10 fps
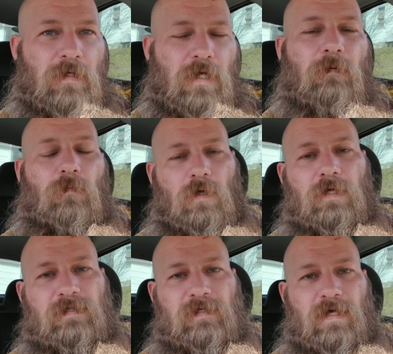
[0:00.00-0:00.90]
And I'm really
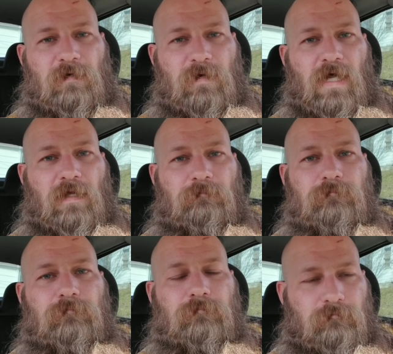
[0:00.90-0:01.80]
excited about it.
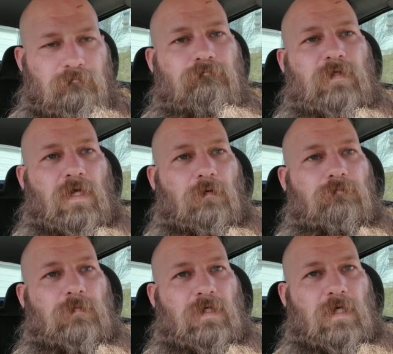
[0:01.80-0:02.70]
You know,
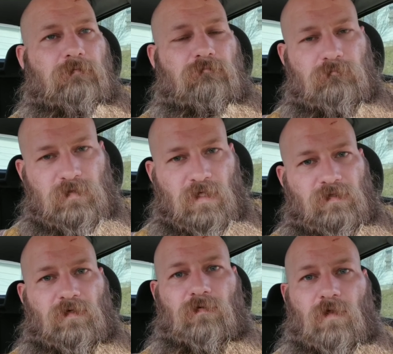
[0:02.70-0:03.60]
again,
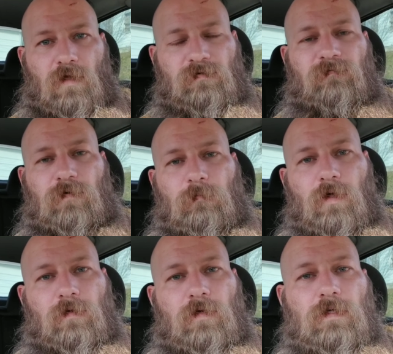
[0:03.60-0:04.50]
touching on the loss of their
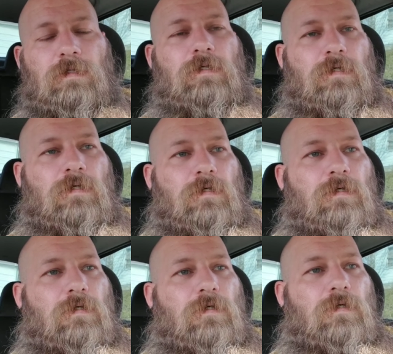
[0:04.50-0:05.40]
mother.
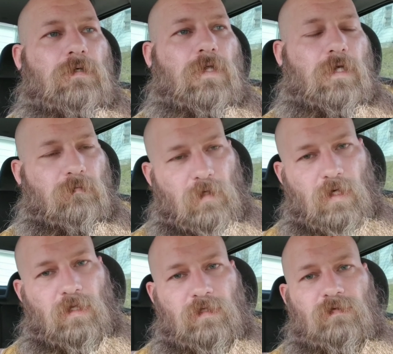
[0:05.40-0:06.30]
They can
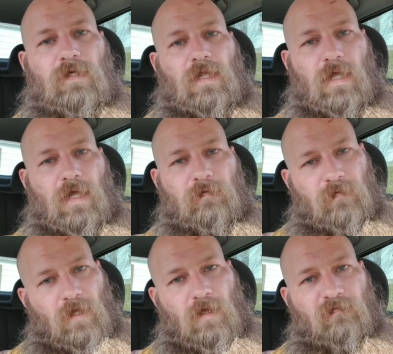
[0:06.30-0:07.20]
really use a lot of
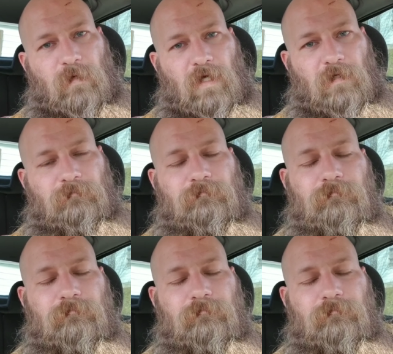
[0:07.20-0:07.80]
love, man.